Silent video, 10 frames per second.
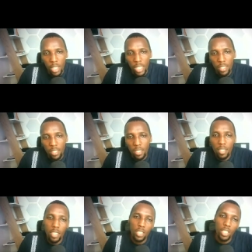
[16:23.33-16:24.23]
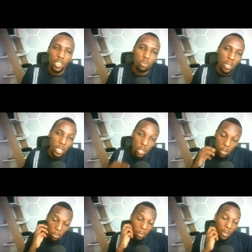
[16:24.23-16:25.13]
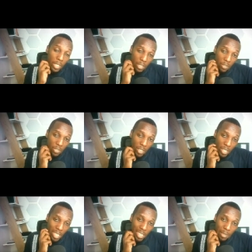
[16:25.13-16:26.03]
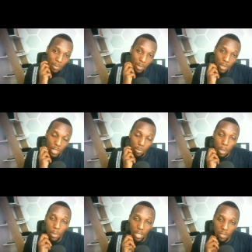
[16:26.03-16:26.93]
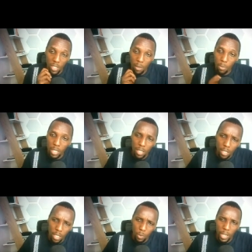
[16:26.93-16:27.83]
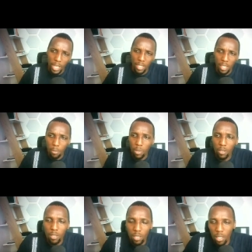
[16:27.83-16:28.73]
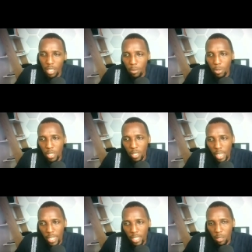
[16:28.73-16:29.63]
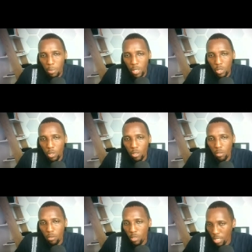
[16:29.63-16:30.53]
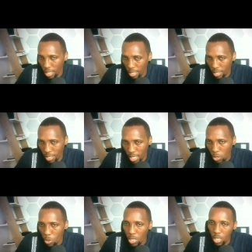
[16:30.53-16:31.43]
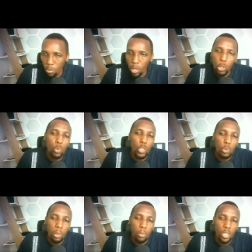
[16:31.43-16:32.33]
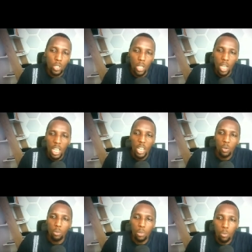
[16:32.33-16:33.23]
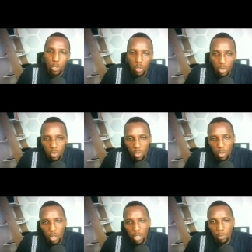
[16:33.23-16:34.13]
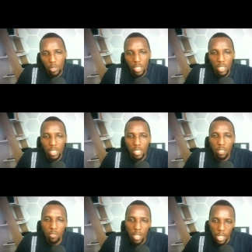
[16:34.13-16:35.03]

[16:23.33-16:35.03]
There's judgmental, purposive or purposive sampling, where samples are selected based on researchers' judgment about which members will be most useful or representative.